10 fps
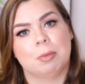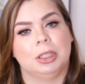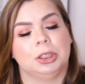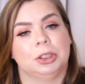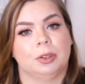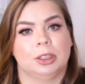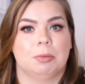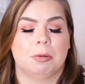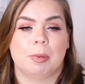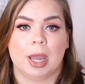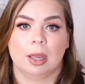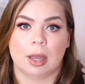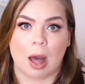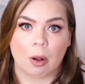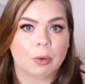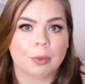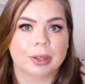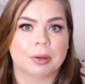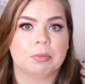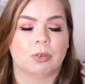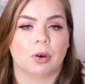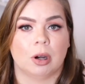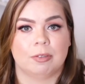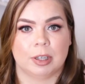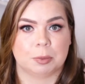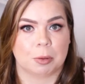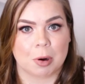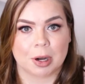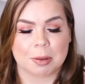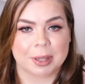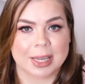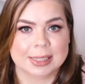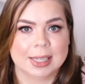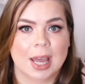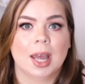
but it just shows up in my algorithm for Facebook Marketplace.